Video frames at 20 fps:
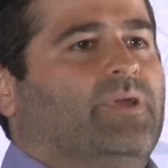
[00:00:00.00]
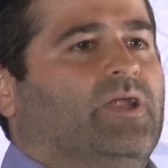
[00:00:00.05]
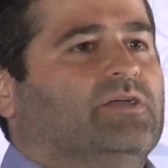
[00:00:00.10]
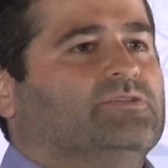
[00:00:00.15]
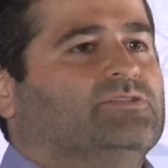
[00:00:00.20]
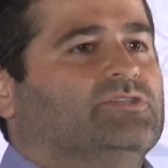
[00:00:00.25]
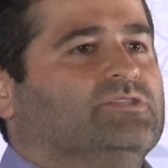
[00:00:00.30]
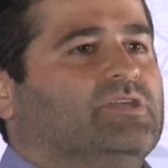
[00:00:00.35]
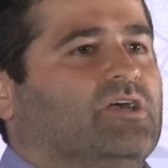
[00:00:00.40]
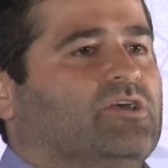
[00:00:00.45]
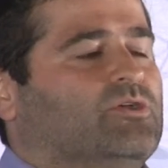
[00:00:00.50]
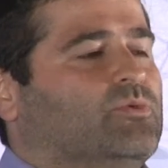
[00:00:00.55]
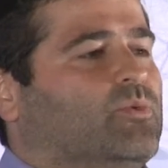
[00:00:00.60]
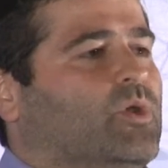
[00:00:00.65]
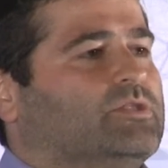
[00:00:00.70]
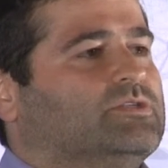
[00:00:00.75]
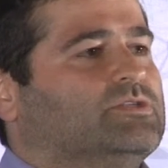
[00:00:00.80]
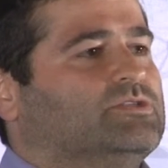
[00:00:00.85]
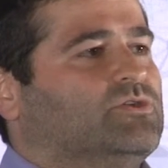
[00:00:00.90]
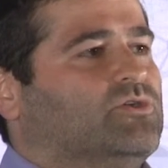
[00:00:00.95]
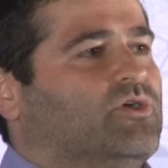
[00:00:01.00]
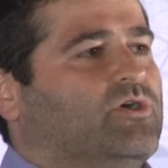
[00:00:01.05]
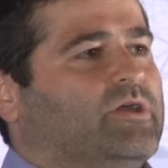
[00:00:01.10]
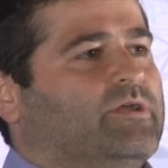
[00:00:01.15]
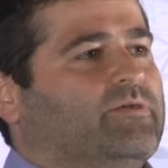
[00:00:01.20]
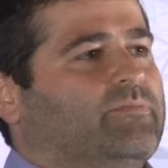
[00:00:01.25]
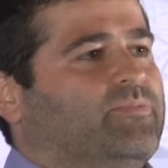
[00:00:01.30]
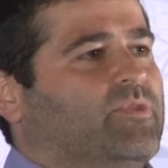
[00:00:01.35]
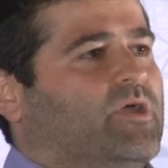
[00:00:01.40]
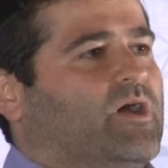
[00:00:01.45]
But I'll just tell you one
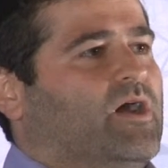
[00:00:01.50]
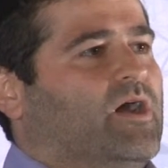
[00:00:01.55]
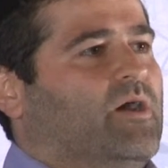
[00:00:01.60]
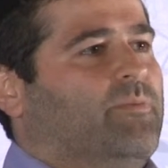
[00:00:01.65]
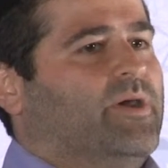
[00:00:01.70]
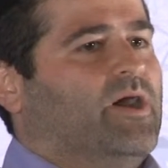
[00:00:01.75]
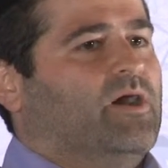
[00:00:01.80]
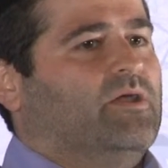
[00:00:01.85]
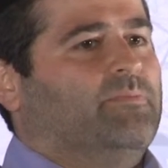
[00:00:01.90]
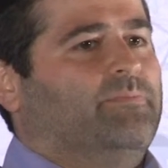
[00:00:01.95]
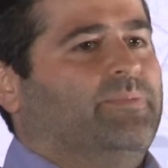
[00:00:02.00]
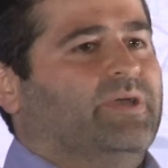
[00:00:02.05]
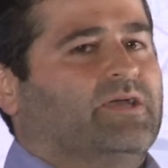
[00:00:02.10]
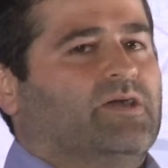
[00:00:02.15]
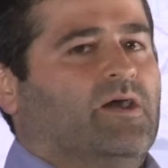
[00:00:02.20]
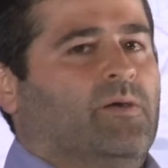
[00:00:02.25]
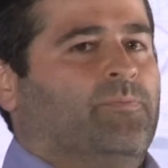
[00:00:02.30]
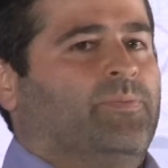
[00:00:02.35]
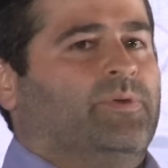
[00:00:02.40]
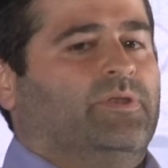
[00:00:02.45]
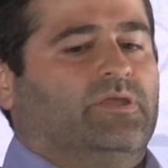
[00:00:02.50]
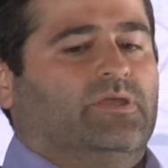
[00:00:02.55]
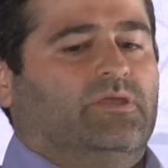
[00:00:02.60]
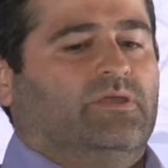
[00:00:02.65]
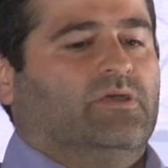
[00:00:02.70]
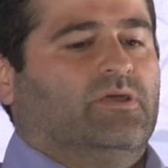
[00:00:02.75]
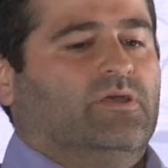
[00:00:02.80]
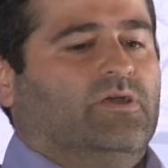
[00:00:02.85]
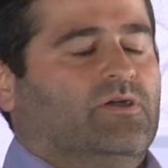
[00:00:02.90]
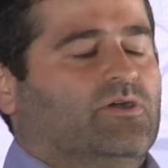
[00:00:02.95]
story about a big
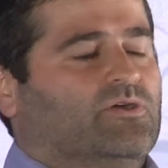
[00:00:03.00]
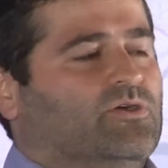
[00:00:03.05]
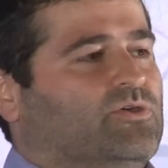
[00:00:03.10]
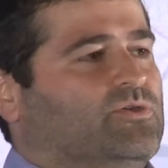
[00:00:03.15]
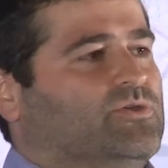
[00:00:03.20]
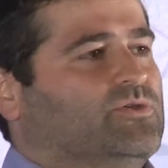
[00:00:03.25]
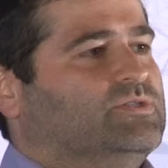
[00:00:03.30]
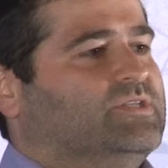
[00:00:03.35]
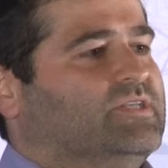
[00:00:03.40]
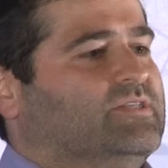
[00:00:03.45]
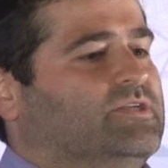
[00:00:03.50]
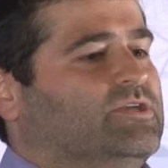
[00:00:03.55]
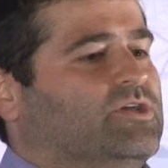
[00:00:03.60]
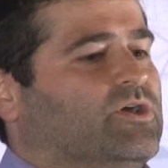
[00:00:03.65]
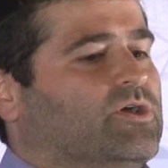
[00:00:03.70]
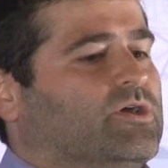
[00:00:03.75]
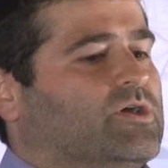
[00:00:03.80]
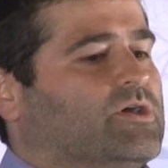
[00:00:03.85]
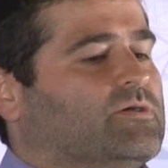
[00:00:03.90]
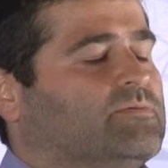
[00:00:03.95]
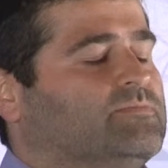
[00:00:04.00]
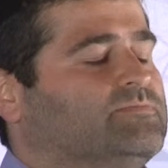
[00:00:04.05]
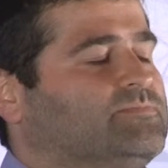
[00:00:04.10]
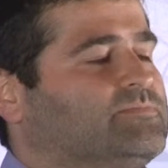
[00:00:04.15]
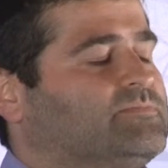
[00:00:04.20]
company who used Indiegogo.